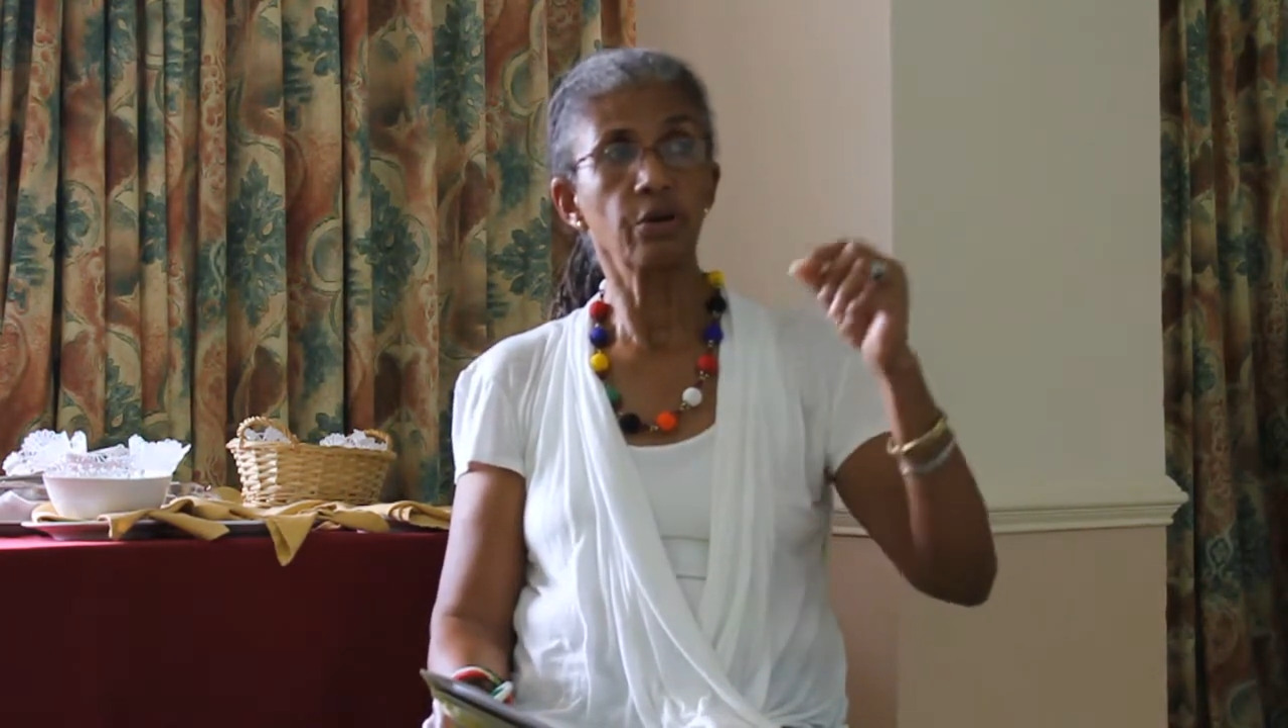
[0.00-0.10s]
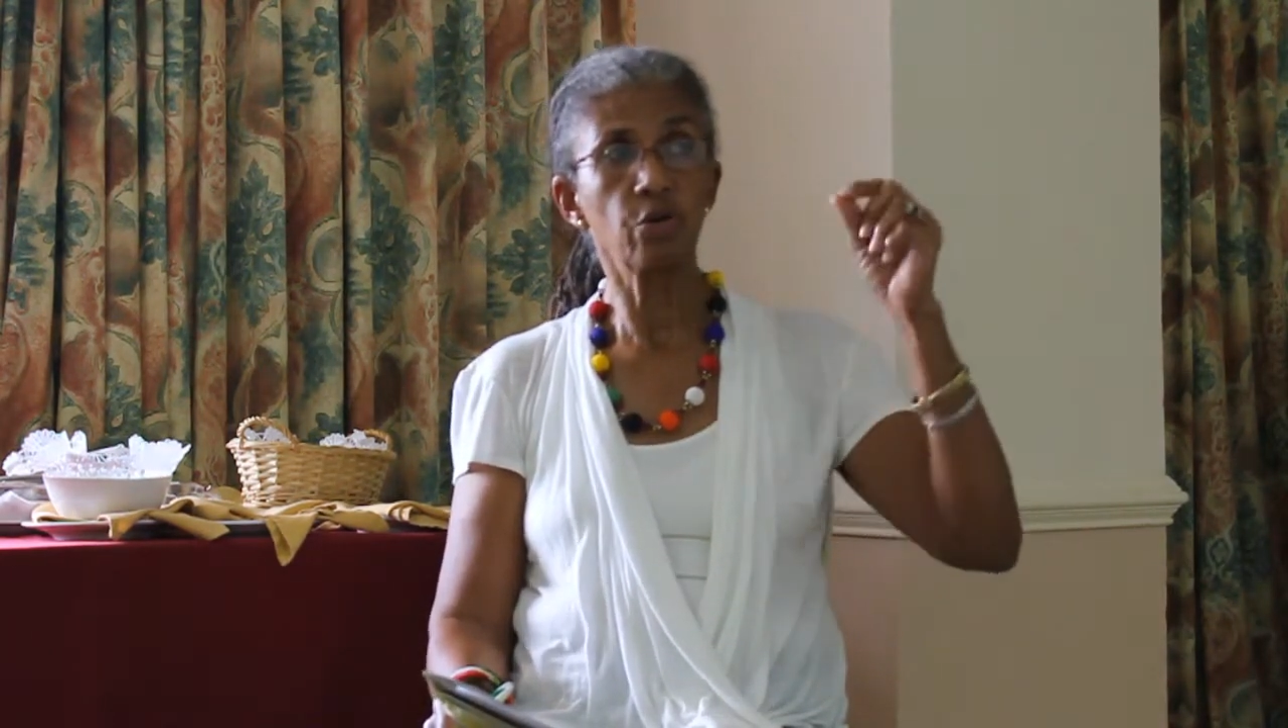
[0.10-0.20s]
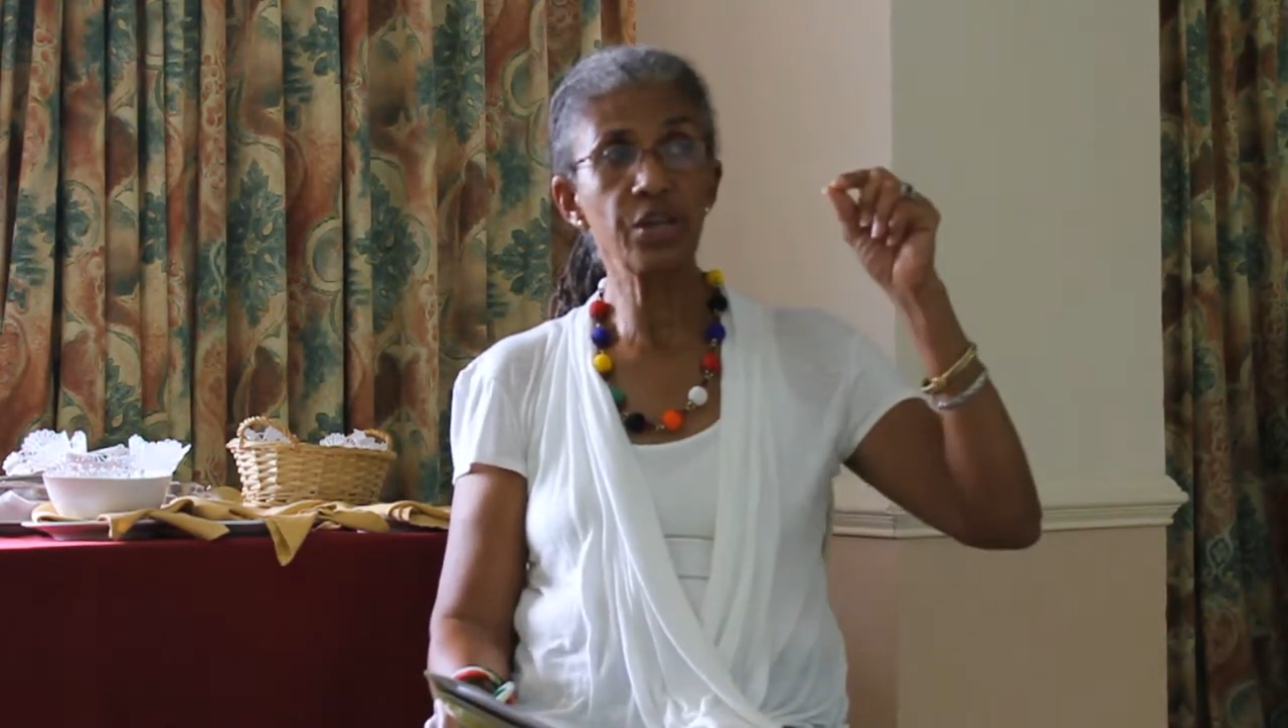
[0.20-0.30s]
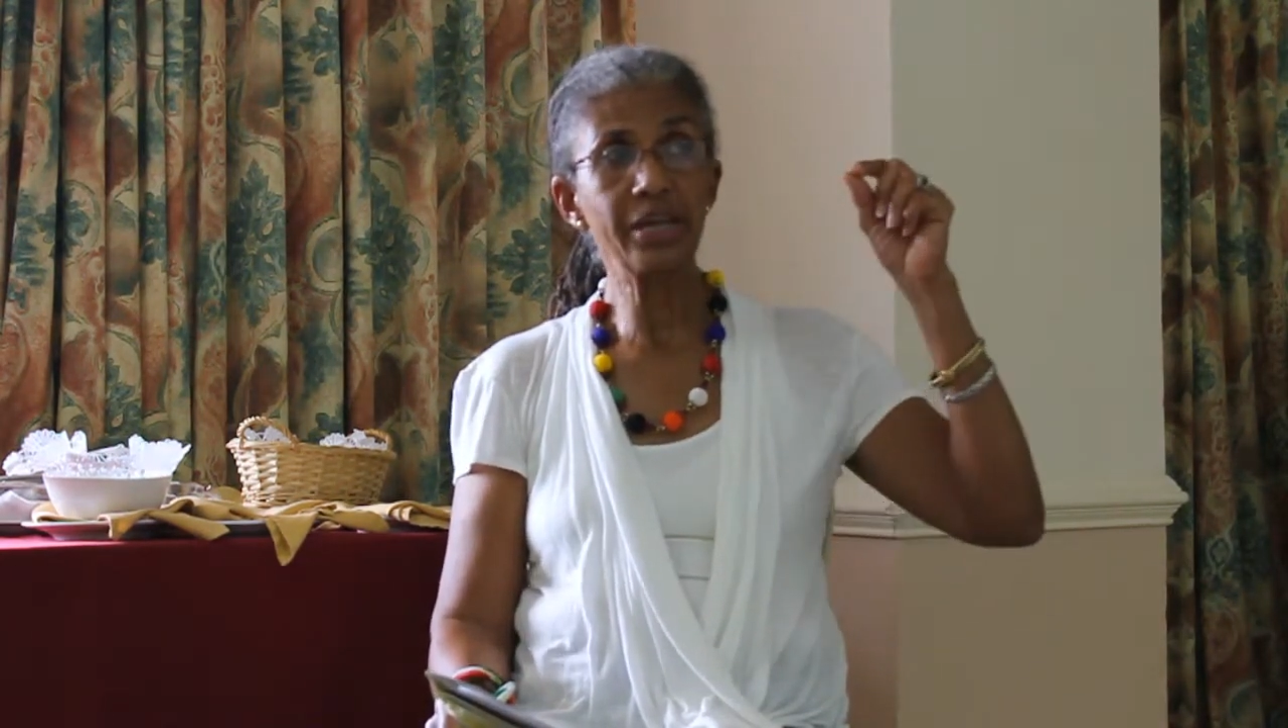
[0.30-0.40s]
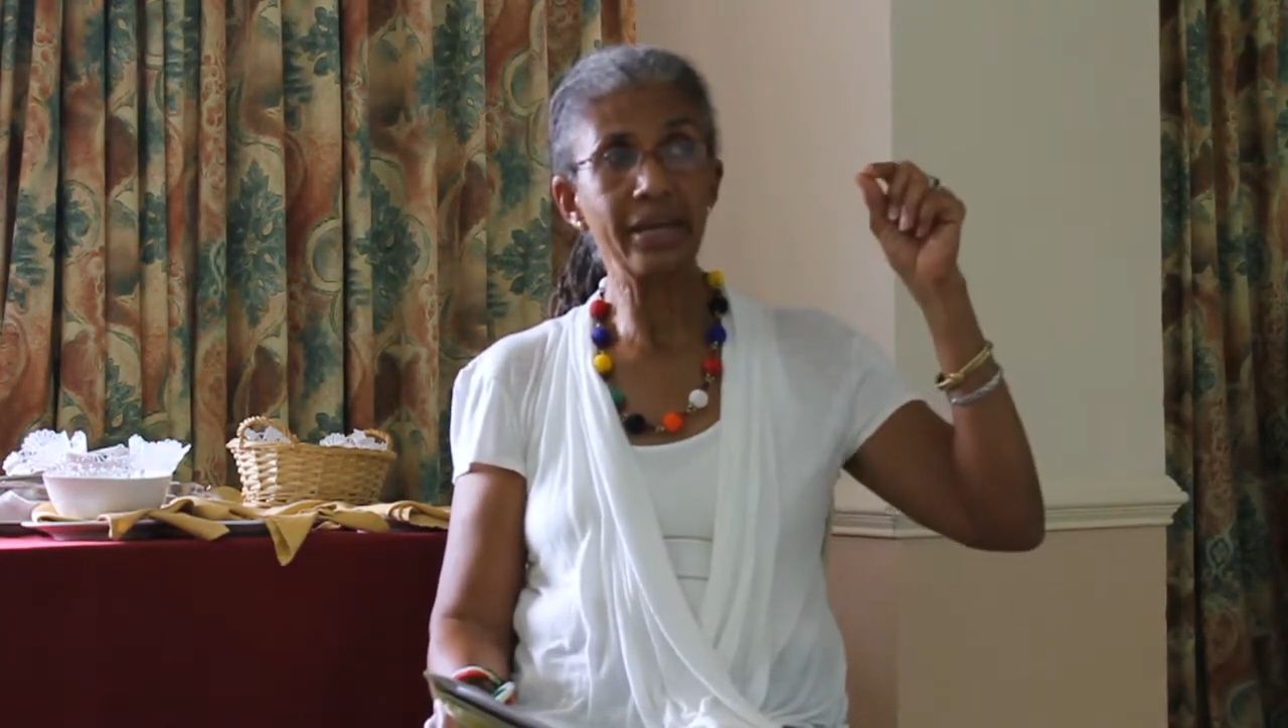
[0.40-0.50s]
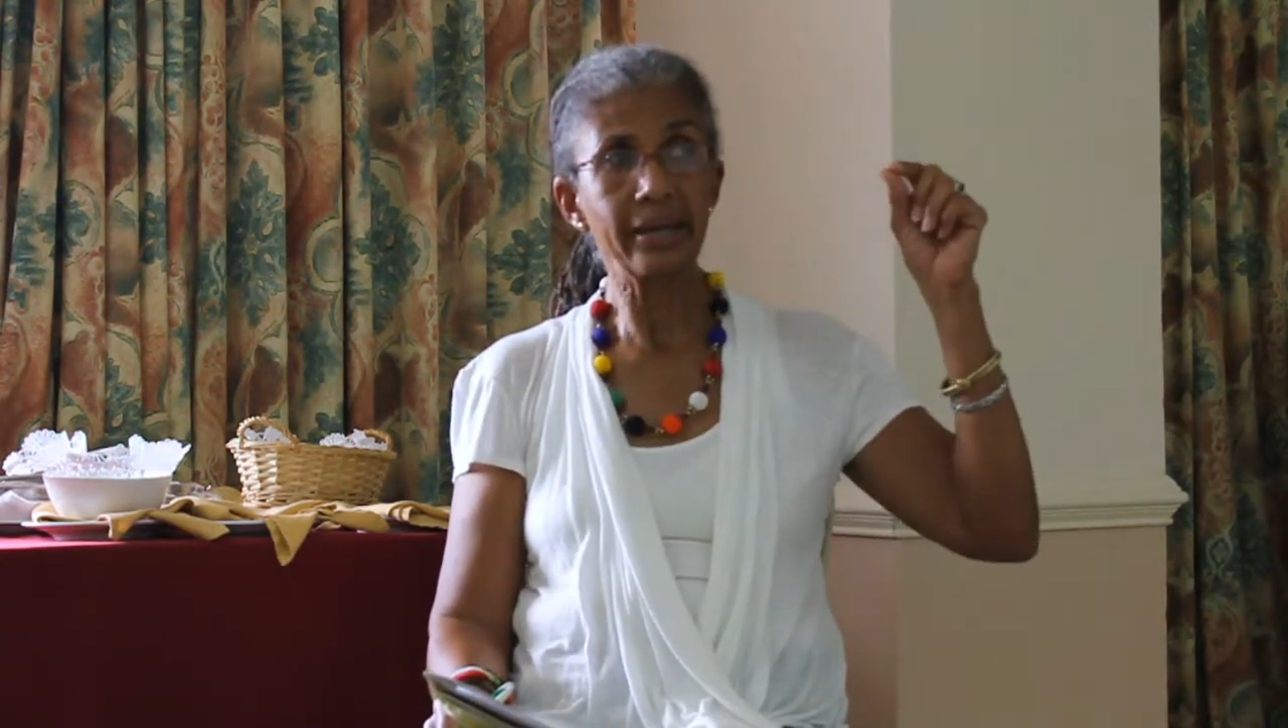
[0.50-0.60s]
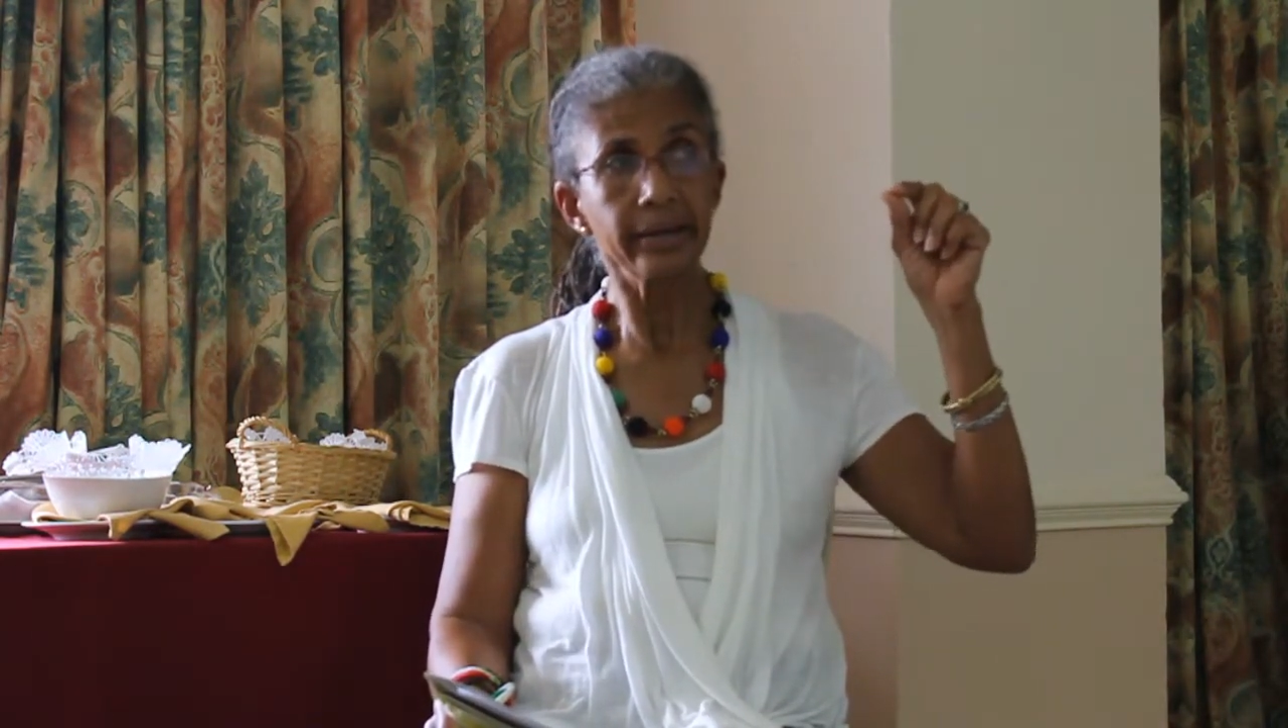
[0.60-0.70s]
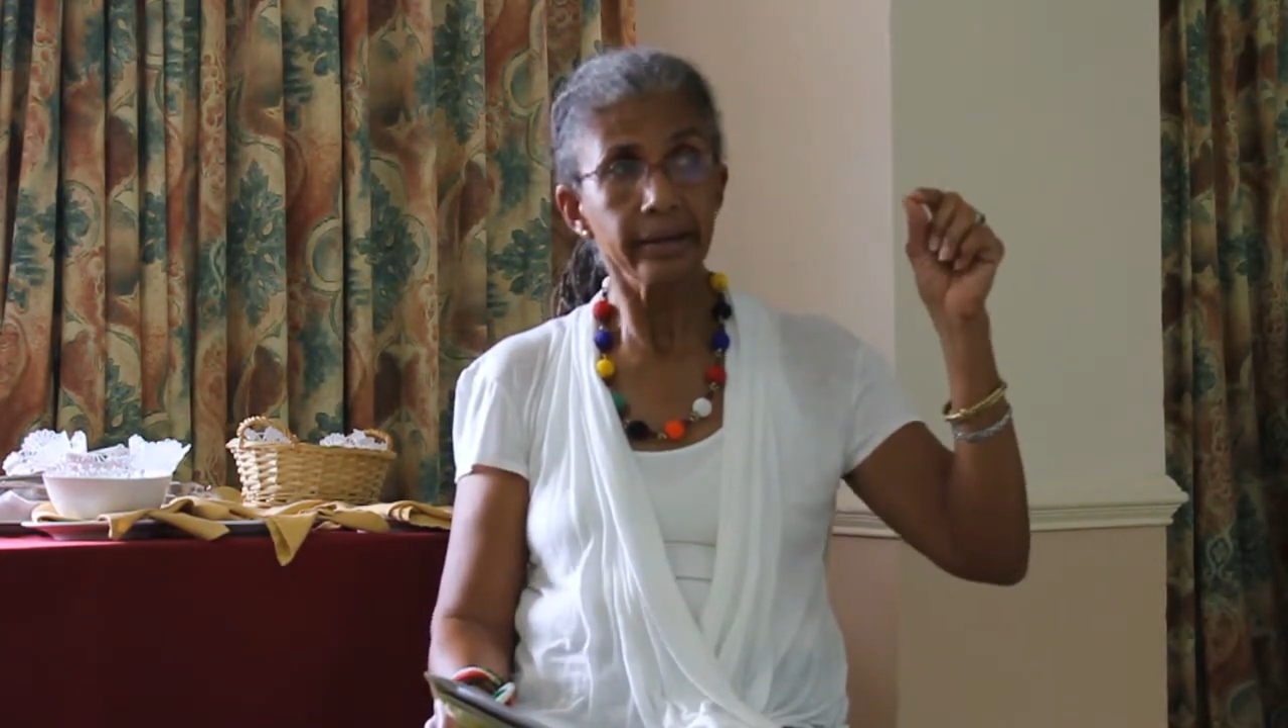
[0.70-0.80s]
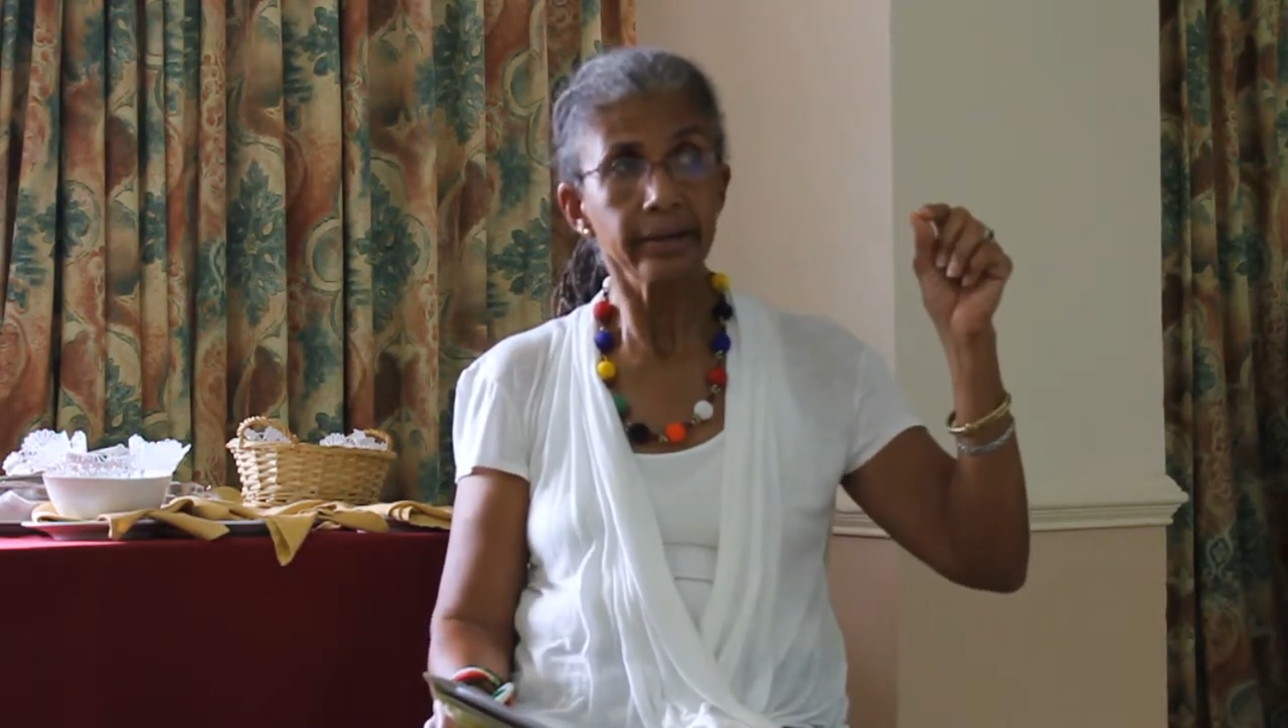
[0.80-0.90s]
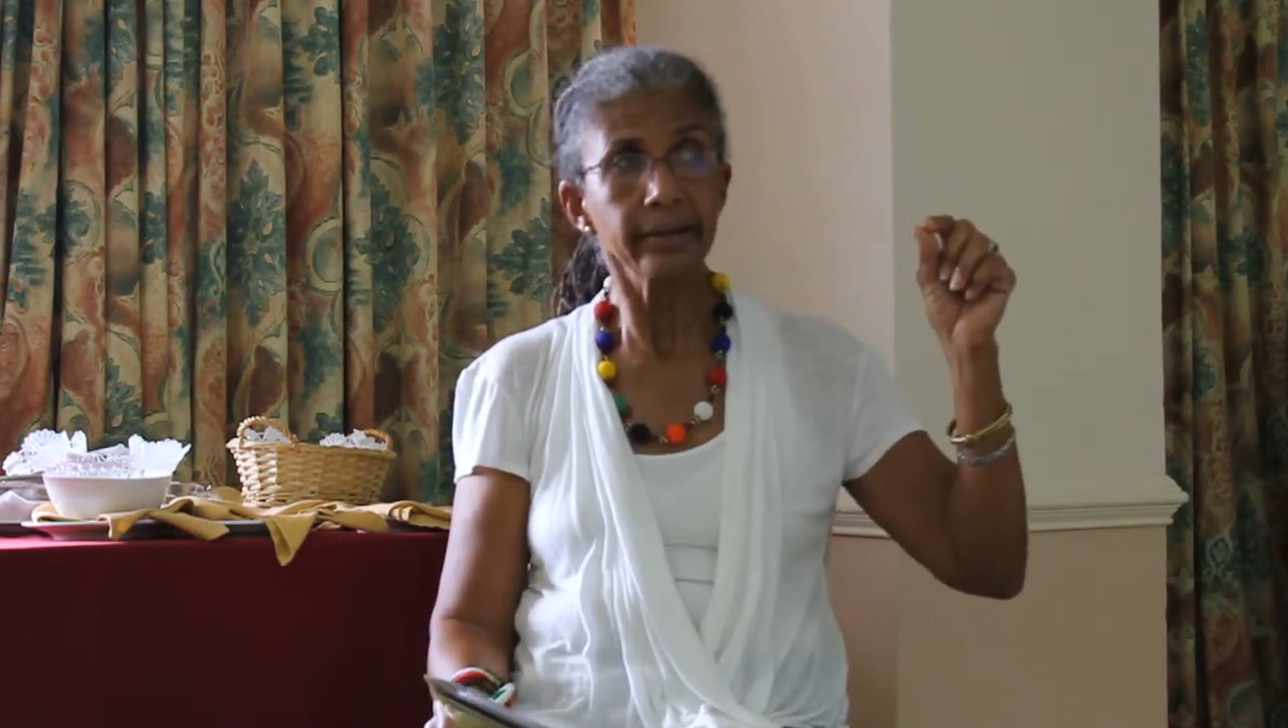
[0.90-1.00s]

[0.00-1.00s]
greening.